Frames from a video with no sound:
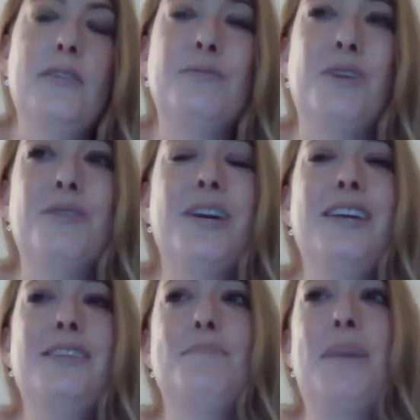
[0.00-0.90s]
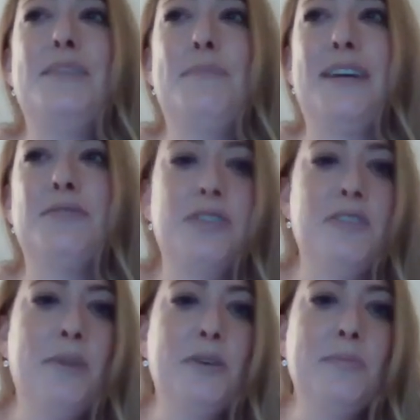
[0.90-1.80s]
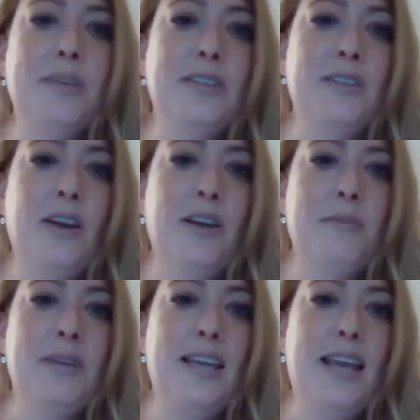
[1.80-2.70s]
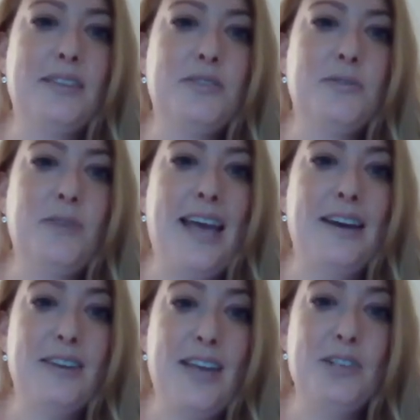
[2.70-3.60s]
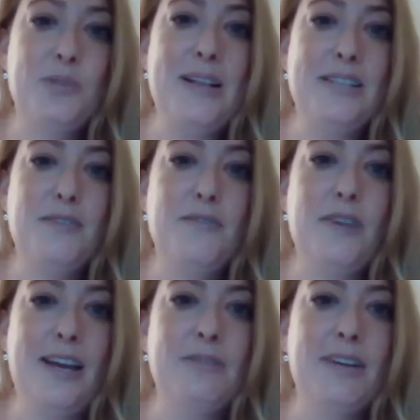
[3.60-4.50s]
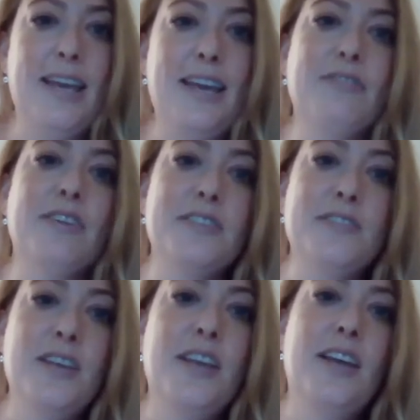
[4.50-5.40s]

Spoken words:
well, he's bedbound at the moment, and he has 24-hour carers.